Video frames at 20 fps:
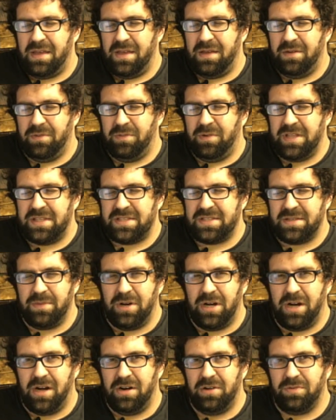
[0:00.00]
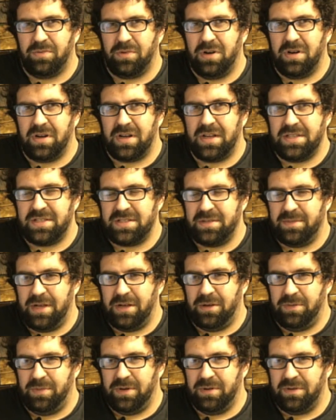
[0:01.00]
with some hard work and some
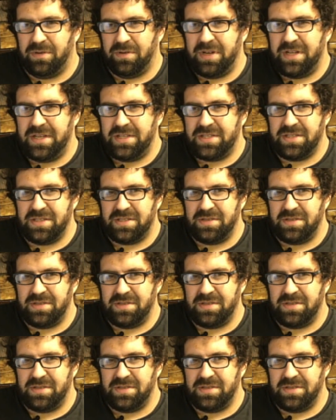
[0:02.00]
elbow grease